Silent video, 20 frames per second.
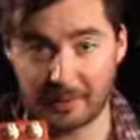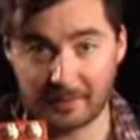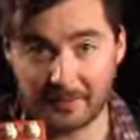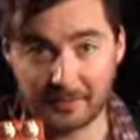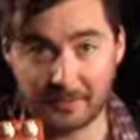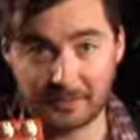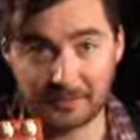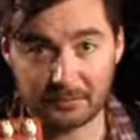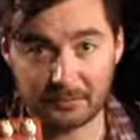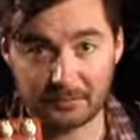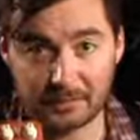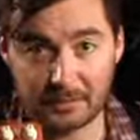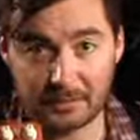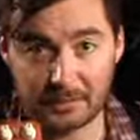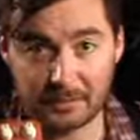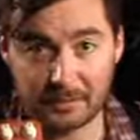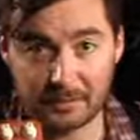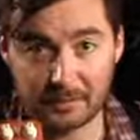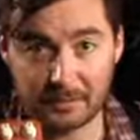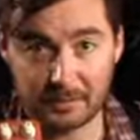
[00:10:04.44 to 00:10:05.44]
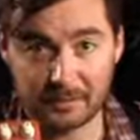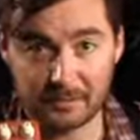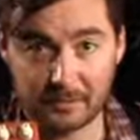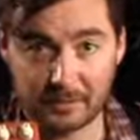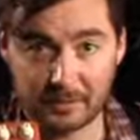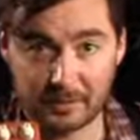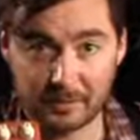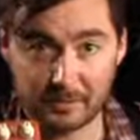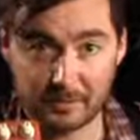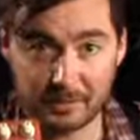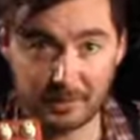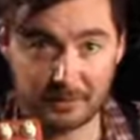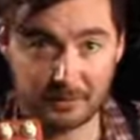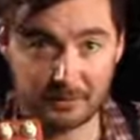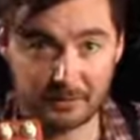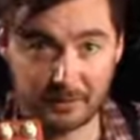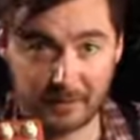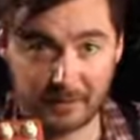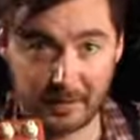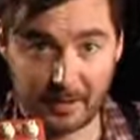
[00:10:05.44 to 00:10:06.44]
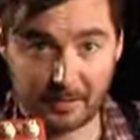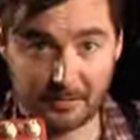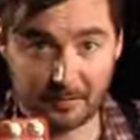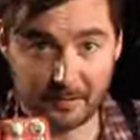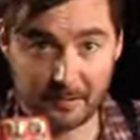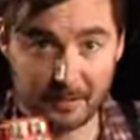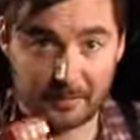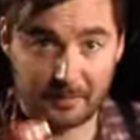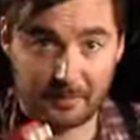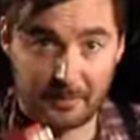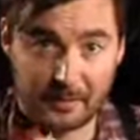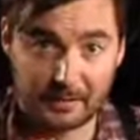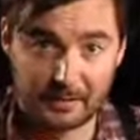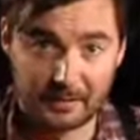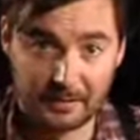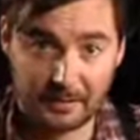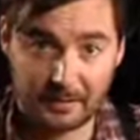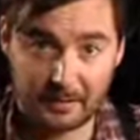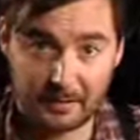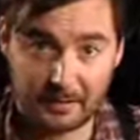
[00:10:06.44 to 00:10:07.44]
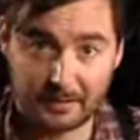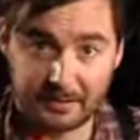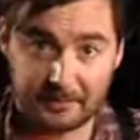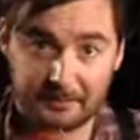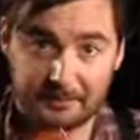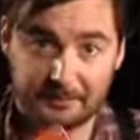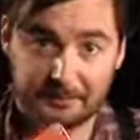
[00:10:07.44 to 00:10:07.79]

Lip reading: and there's a real easy way to get to the battery on the back side here.